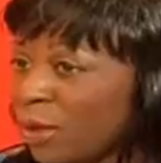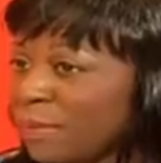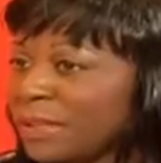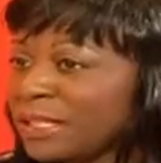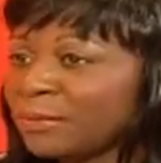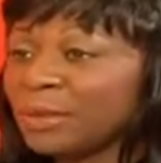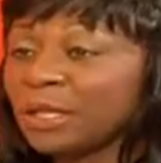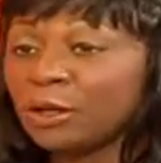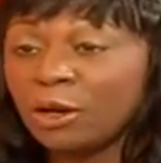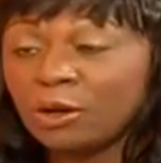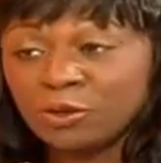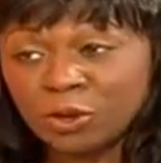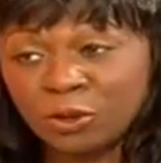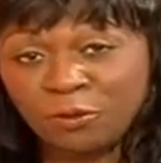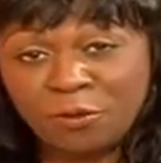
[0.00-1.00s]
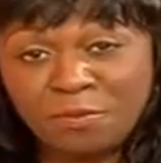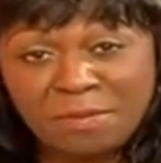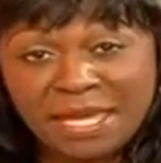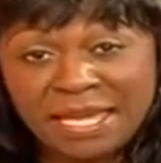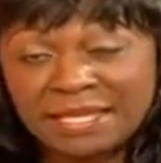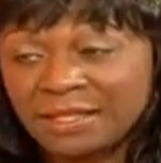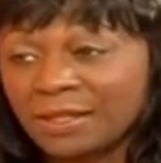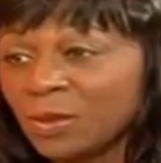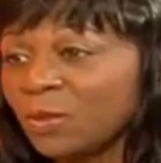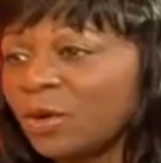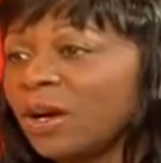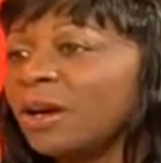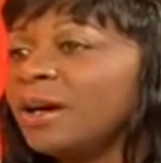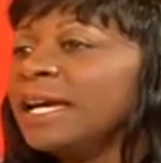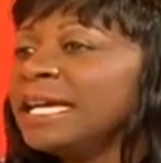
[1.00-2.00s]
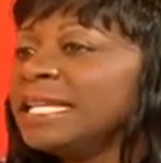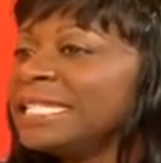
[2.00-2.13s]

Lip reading: women. I mean, also for men as well.